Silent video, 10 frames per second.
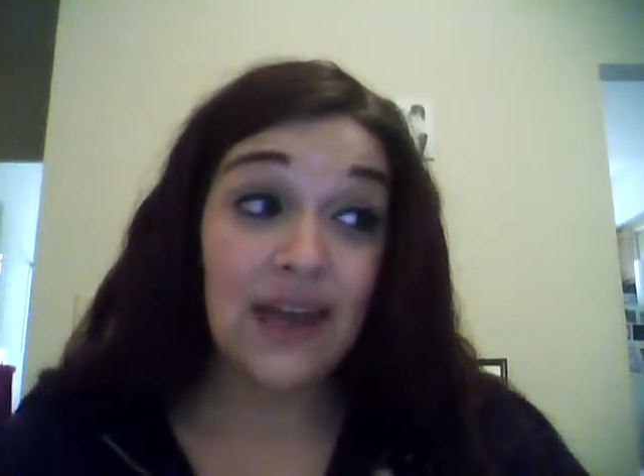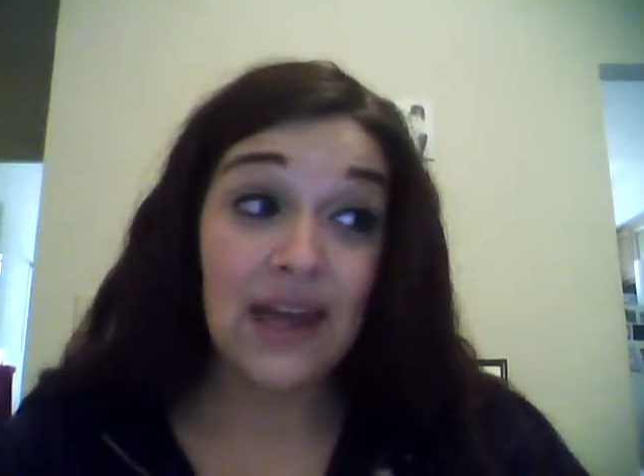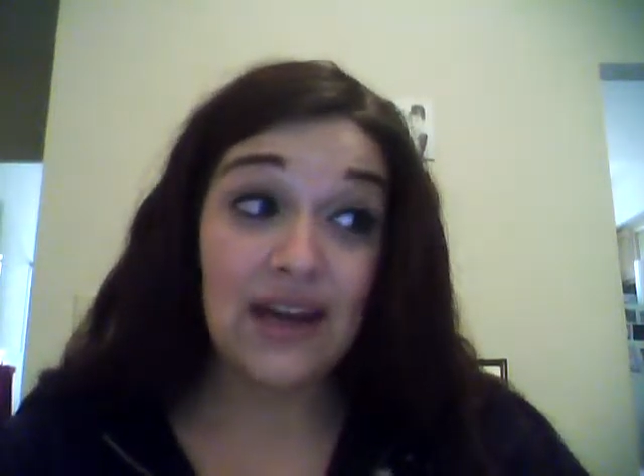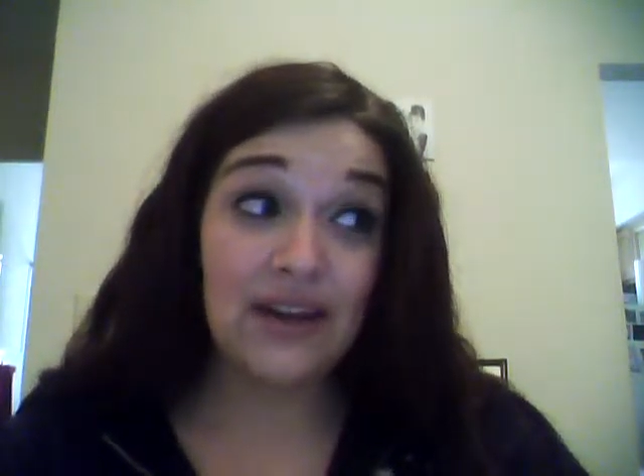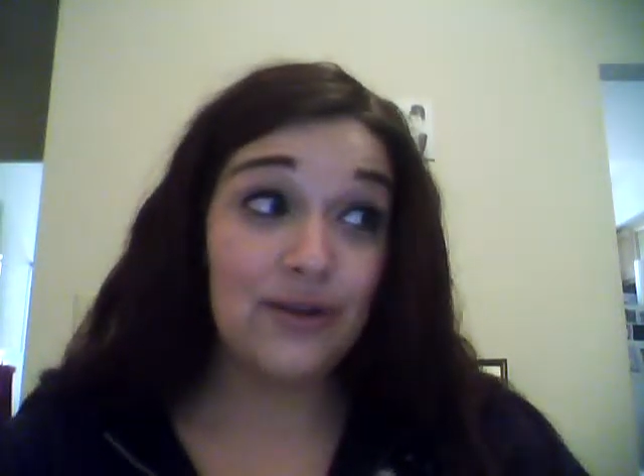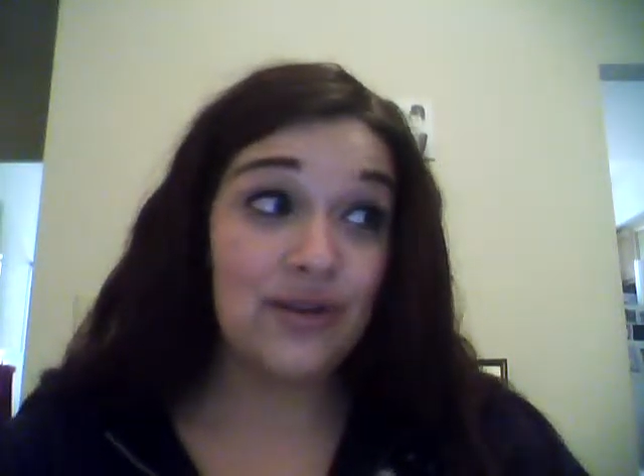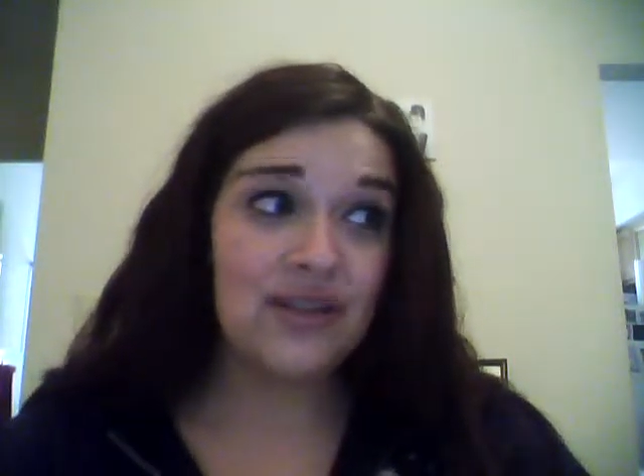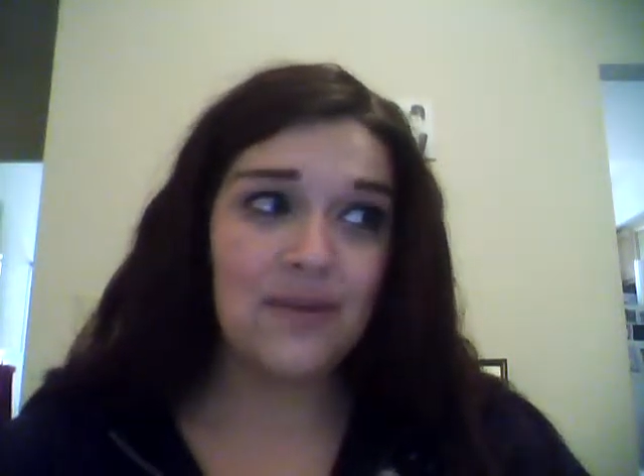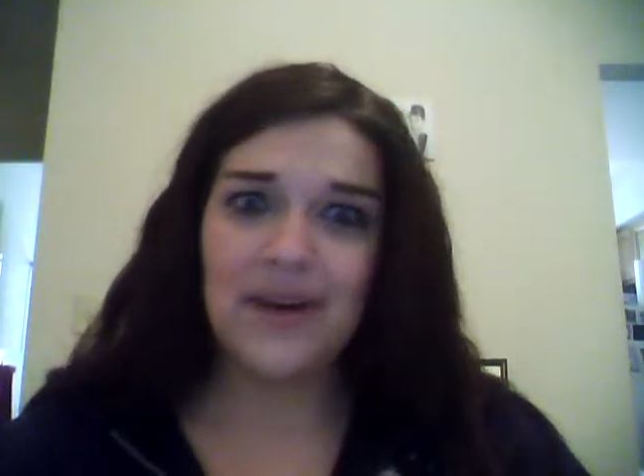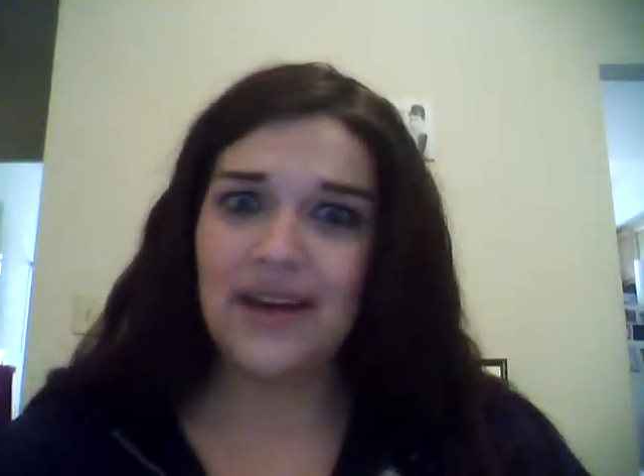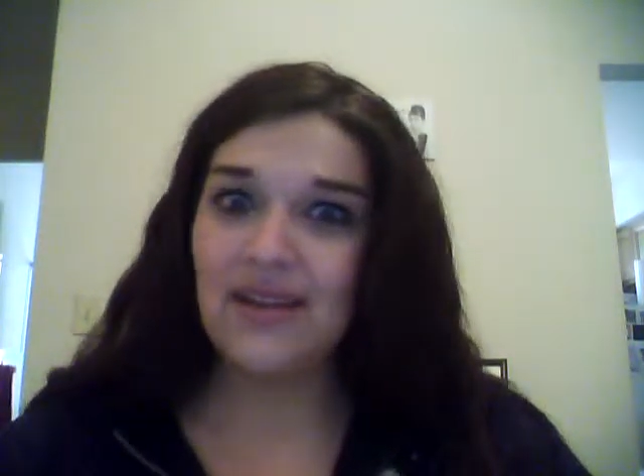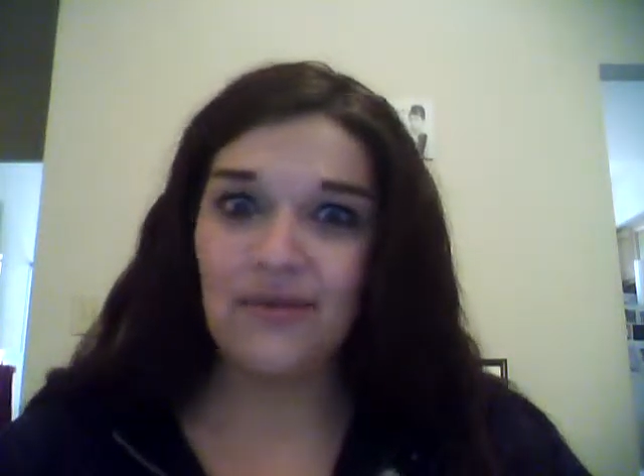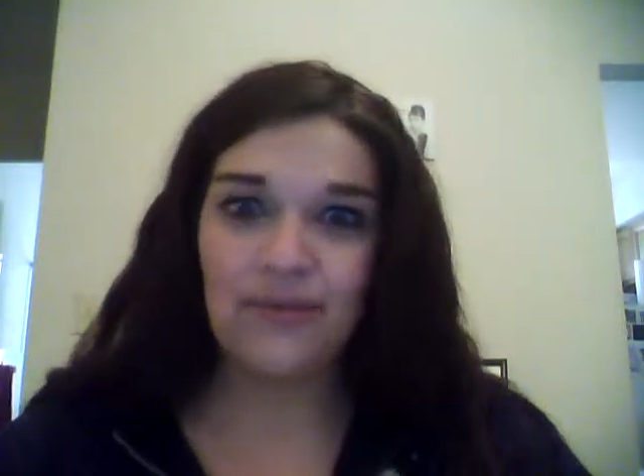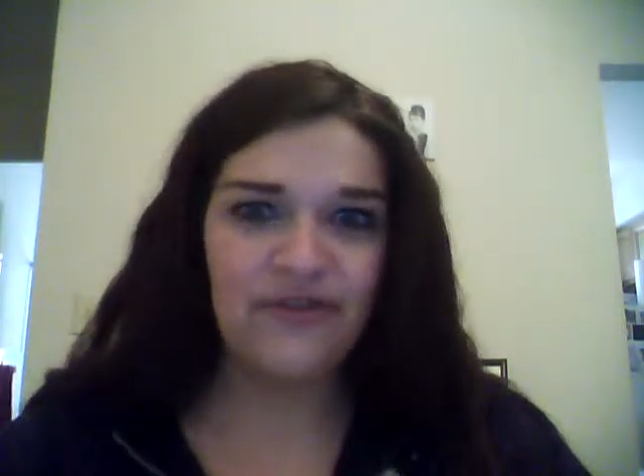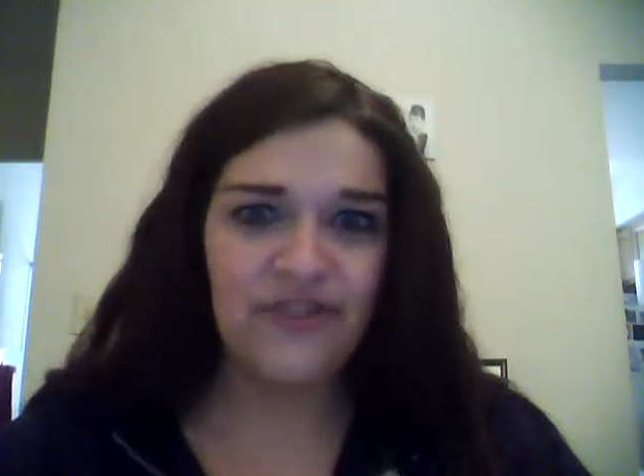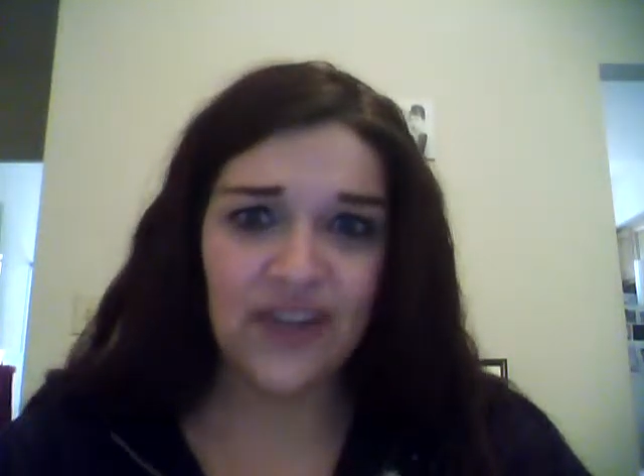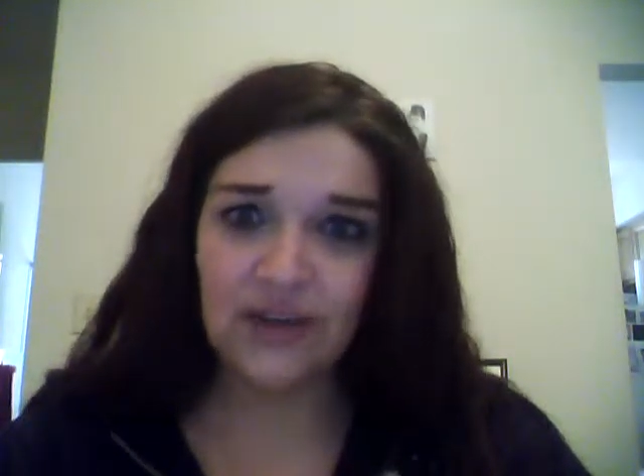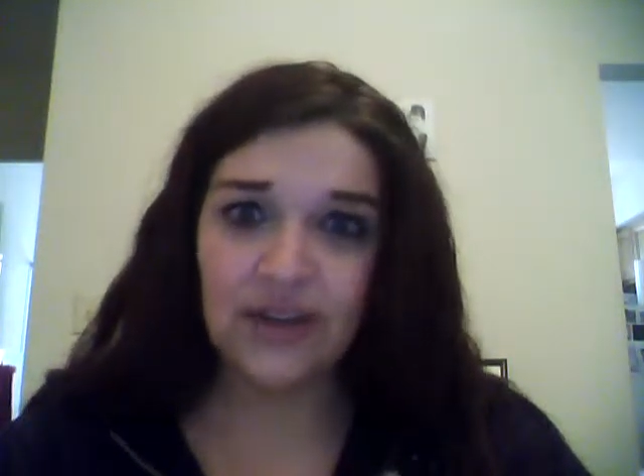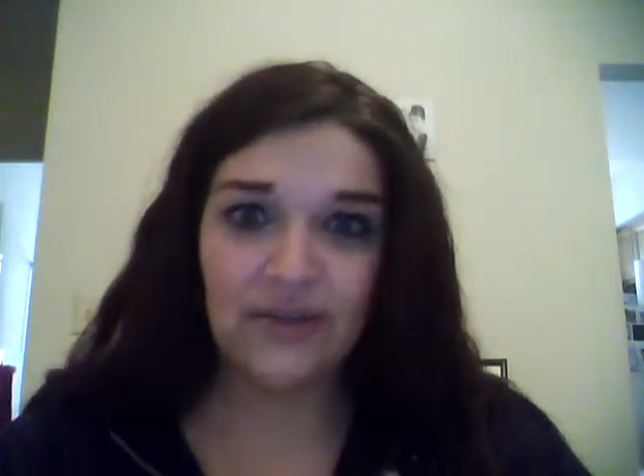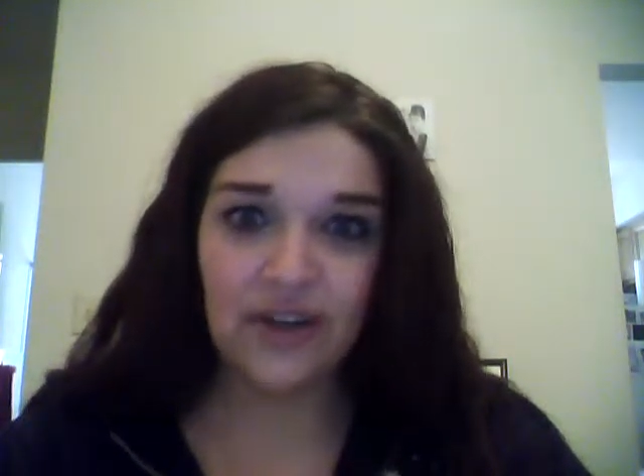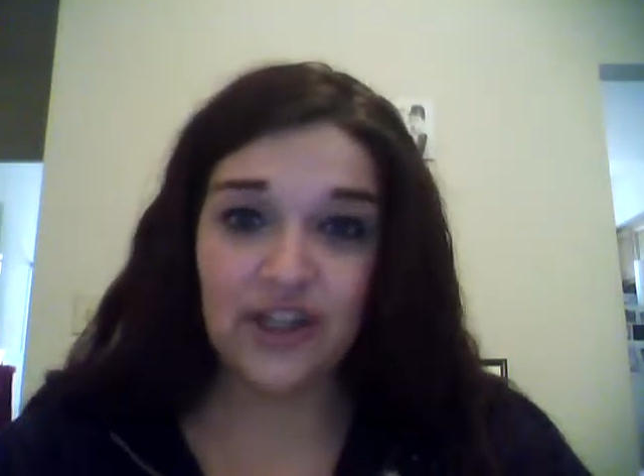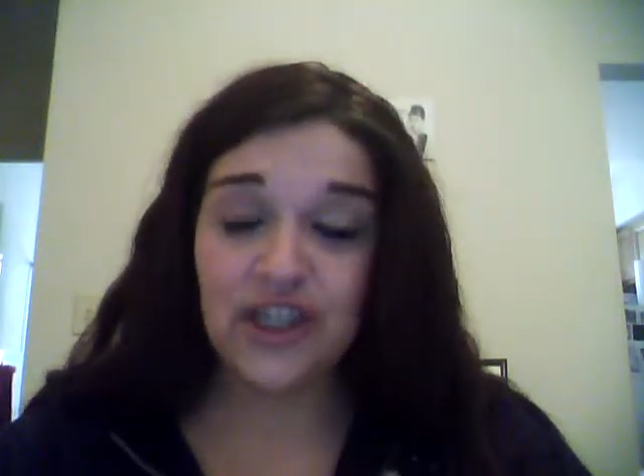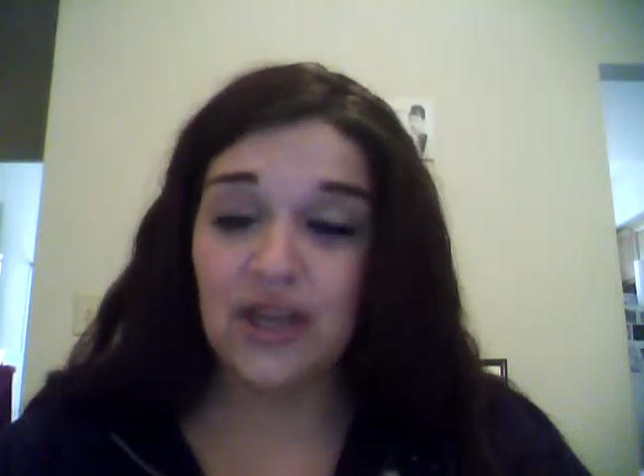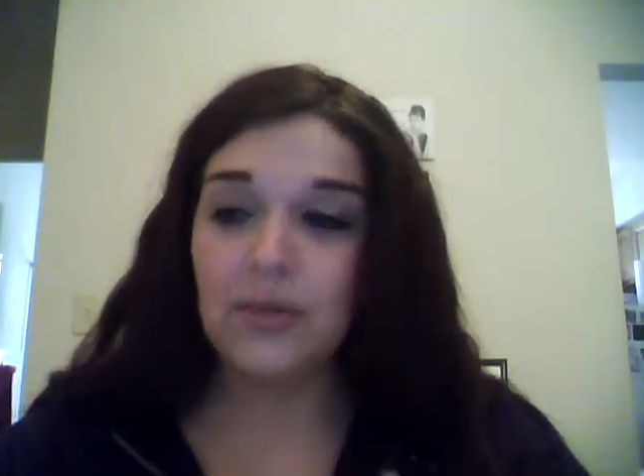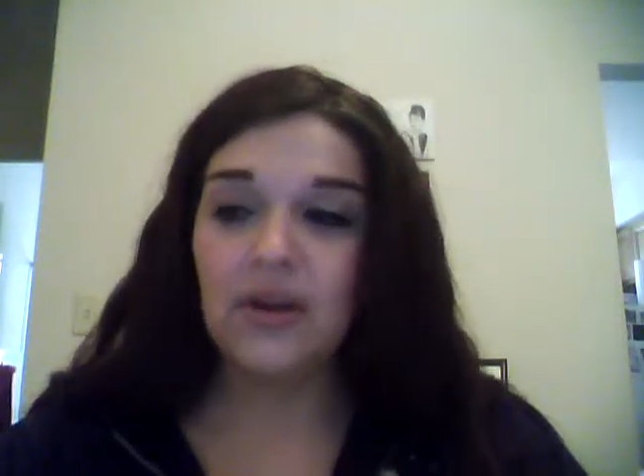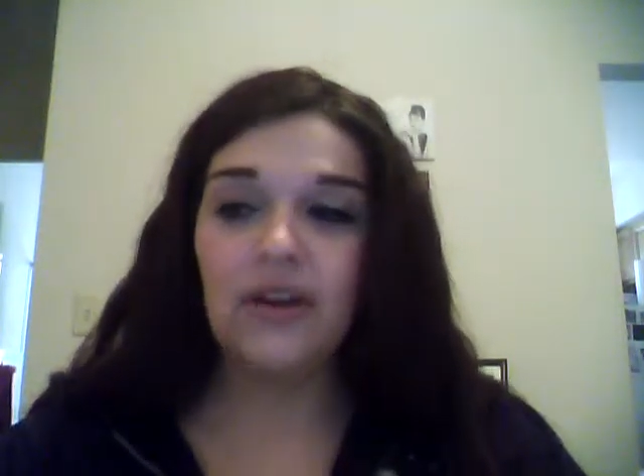and I used to buy them very, very cheap.